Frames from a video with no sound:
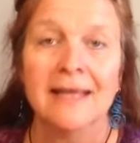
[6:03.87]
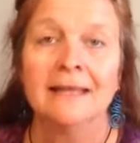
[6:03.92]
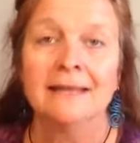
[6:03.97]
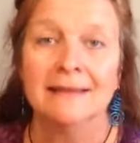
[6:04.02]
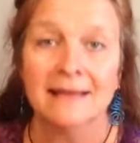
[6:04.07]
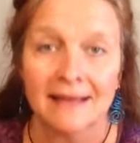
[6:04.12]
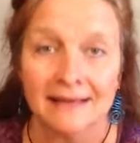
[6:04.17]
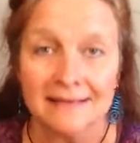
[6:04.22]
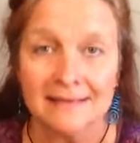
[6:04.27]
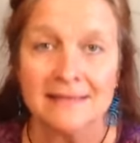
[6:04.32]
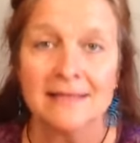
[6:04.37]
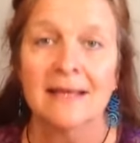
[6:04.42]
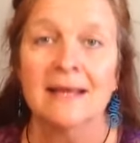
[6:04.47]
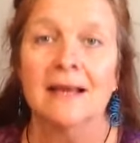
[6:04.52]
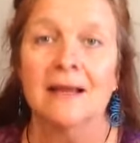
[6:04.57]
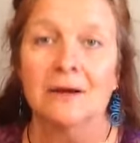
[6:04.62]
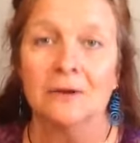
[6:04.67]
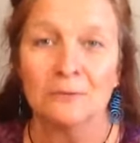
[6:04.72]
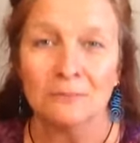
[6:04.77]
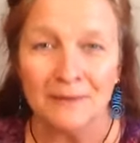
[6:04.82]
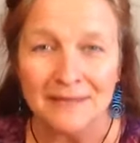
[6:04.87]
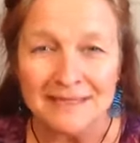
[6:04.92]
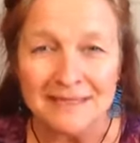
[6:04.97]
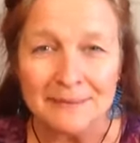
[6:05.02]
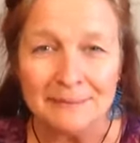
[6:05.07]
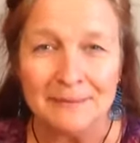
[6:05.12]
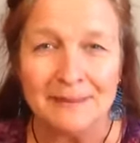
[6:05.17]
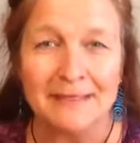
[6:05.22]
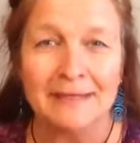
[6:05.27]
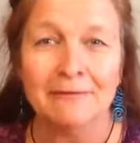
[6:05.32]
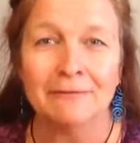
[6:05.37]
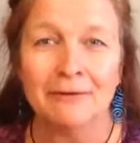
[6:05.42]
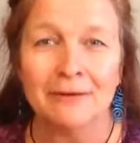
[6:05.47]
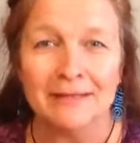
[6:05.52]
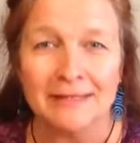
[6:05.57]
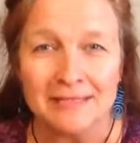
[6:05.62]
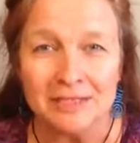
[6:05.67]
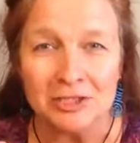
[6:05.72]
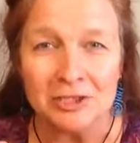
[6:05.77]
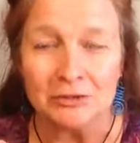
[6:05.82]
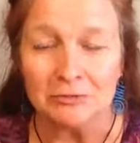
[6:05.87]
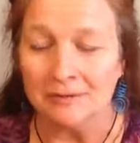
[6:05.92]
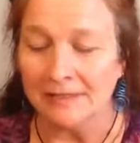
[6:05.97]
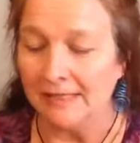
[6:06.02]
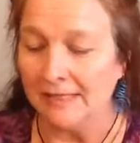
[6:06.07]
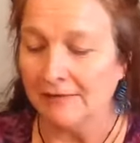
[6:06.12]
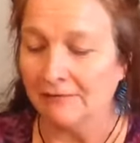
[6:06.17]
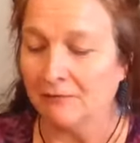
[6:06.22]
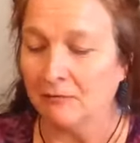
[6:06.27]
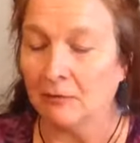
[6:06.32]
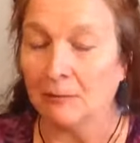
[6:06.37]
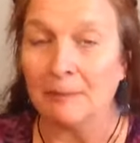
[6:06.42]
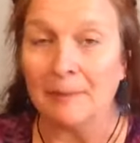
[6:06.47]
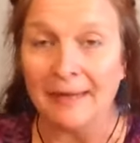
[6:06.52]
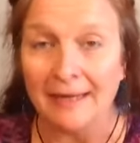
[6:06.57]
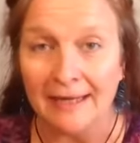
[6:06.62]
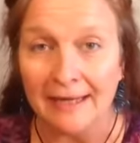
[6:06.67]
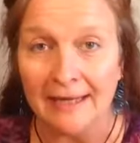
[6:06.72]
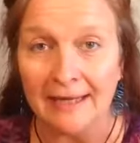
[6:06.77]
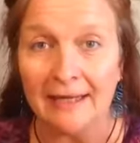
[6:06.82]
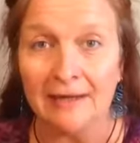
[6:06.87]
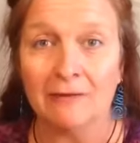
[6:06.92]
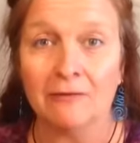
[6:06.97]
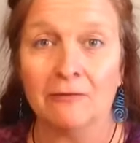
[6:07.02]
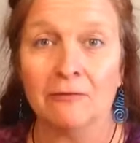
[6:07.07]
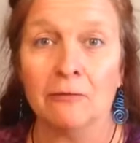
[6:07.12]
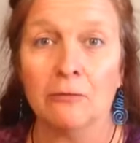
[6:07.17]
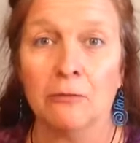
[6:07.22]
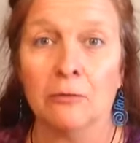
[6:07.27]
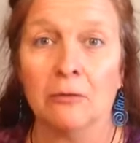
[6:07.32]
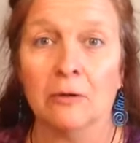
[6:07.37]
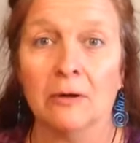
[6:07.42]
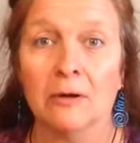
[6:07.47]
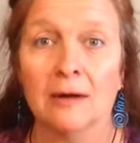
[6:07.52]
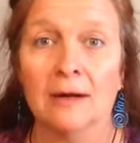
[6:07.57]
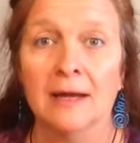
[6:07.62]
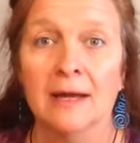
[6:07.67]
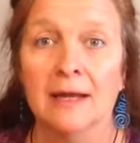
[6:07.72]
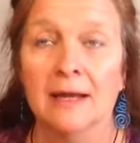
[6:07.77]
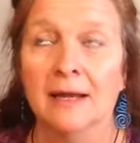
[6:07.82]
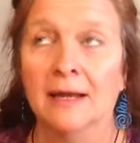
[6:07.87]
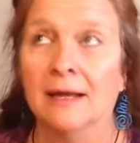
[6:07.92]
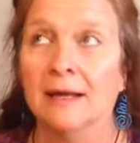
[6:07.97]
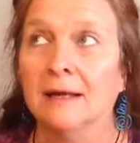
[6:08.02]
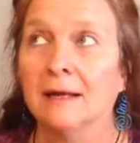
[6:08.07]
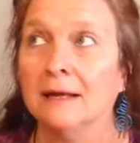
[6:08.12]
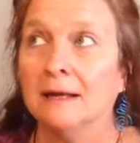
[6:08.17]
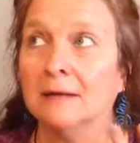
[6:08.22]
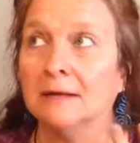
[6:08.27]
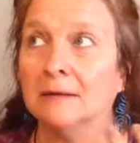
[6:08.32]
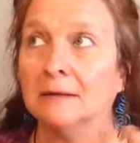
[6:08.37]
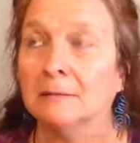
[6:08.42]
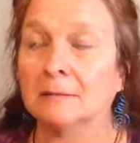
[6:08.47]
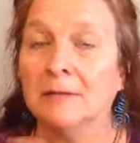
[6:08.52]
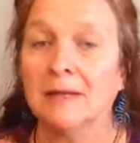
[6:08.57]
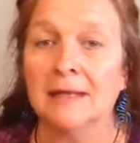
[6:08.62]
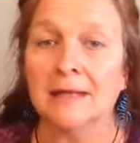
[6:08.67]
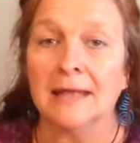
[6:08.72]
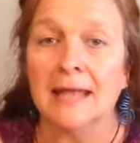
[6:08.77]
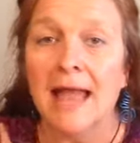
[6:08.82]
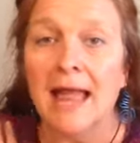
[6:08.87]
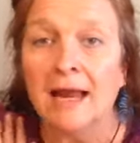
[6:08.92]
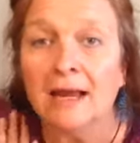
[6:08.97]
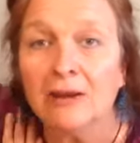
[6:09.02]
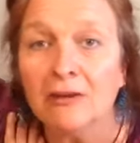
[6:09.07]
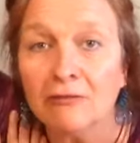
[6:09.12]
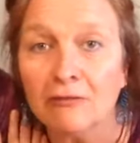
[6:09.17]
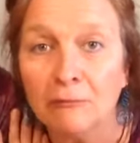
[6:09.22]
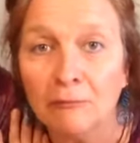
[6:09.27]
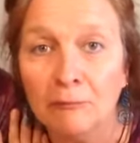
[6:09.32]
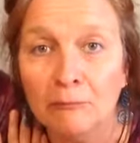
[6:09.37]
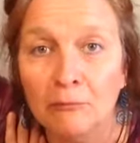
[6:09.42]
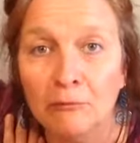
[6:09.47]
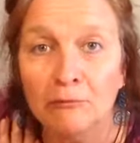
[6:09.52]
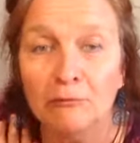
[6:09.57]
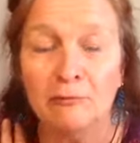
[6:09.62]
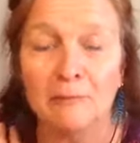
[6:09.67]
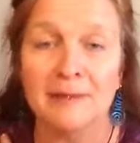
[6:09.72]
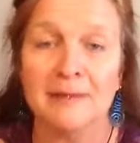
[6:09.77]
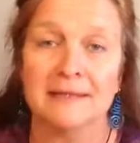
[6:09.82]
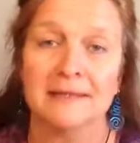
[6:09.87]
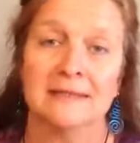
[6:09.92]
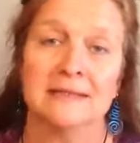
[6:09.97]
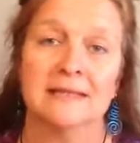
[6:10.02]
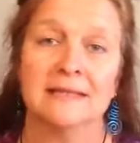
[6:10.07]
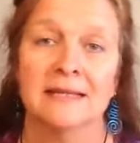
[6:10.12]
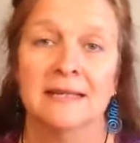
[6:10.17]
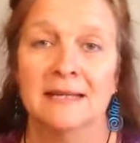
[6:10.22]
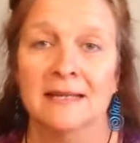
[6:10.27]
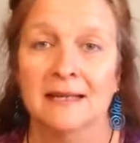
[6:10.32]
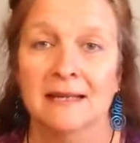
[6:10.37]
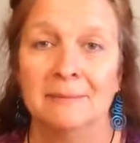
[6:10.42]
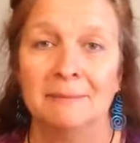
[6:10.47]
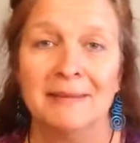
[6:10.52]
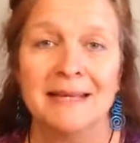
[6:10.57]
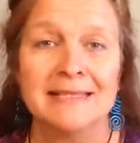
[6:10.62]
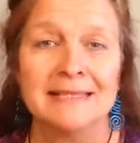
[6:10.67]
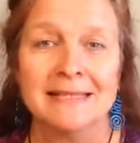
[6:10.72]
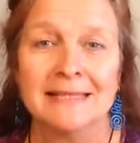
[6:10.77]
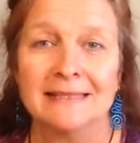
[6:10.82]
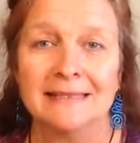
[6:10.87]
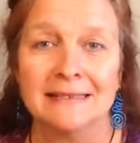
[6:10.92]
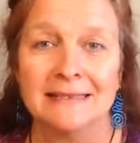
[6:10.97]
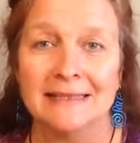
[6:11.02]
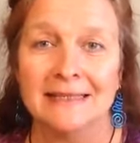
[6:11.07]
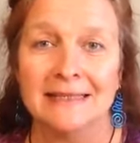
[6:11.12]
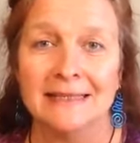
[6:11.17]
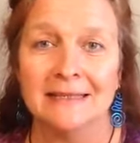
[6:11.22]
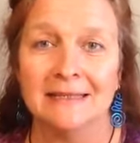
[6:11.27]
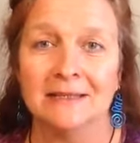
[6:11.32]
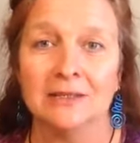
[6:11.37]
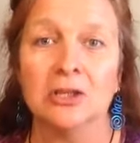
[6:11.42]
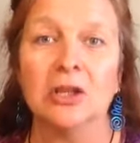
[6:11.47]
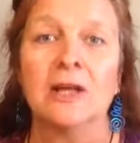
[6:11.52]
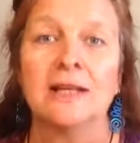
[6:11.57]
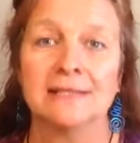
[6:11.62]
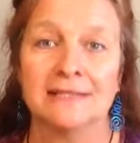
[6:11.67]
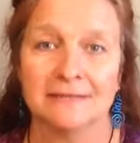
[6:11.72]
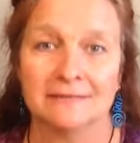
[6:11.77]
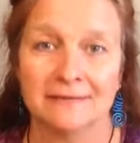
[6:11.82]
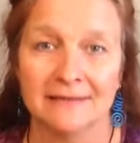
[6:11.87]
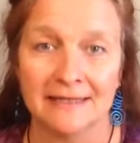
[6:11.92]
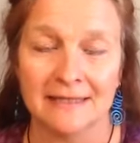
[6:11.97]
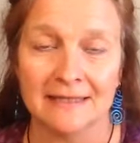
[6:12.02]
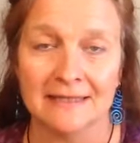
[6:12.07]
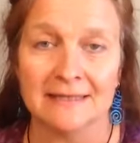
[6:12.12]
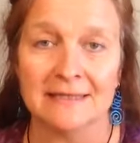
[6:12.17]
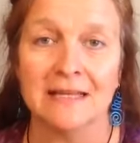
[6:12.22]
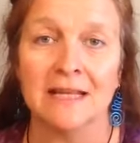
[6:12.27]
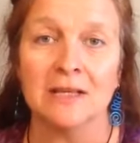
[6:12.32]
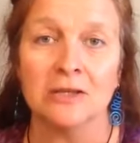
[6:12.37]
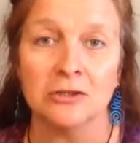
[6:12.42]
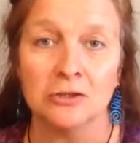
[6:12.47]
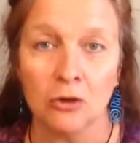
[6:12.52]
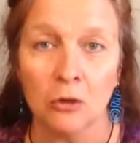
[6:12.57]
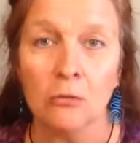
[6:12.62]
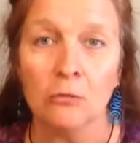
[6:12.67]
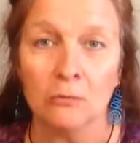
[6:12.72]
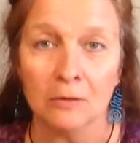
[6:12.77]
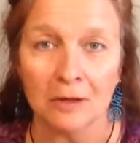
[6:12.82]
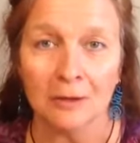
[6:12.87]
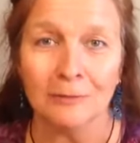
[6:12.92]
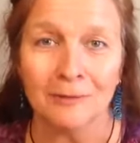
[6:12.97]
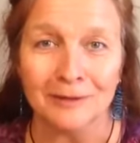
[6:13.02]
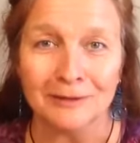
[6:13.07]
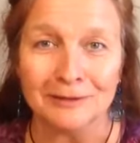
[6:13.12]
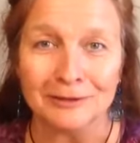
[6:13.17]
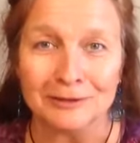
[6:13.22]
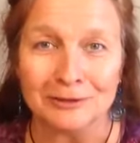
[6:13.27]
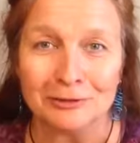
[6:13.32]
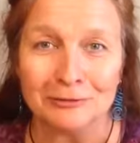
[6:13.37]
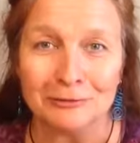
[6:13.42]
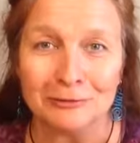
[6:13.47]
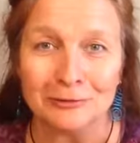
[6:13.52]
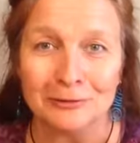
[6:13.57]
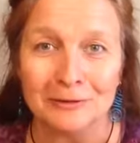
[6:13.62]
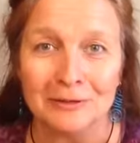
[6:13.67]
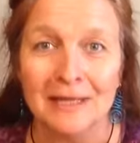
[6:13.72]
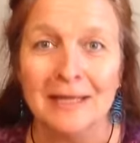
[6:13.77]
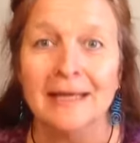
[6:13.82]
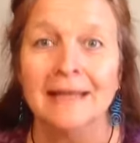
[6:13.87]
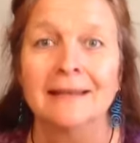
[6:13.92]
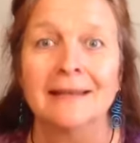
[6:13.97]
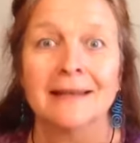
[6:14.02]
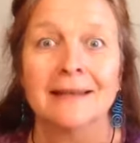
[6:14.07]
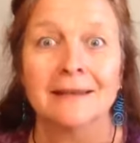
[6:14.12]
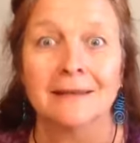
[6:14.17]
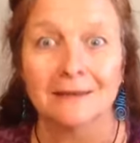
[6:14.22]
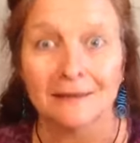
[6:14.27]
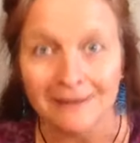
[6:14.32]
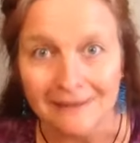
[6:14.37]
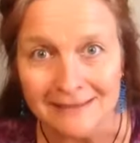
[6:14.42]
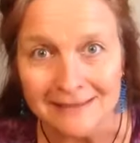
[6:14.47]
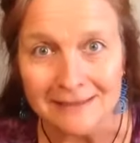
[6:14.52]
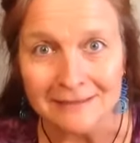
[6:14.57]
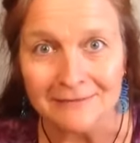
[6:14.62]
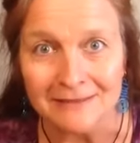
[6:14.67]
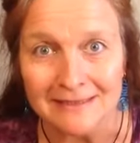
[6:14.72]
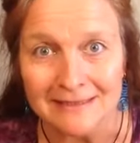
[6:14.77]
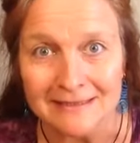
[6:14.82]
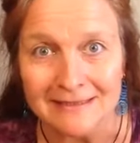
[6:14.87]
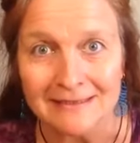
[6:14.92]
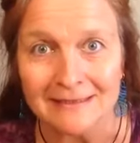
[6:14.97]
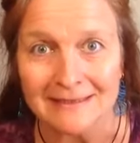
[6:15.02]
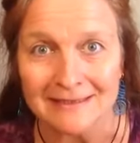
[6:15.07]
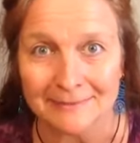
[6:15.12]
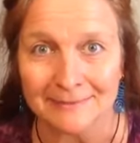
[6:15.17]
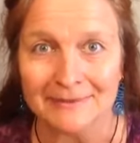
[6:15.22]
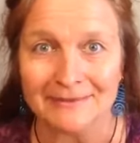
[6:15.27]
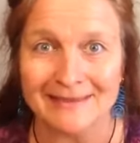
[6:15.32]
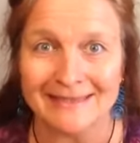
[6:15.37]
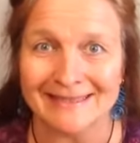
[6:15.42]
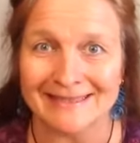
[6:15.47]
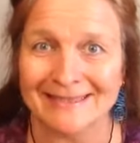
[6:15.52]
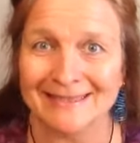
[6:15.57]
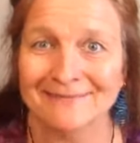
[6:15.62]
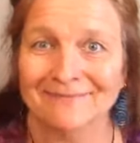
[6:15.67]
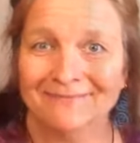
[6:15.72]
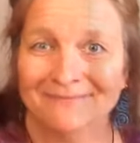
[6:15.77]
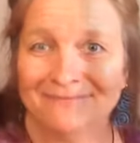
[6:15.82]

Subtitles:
That's a recipe for injury, for pain, for lack of movement, basically lots of things that don't work well on the shoulder that lots of us experience.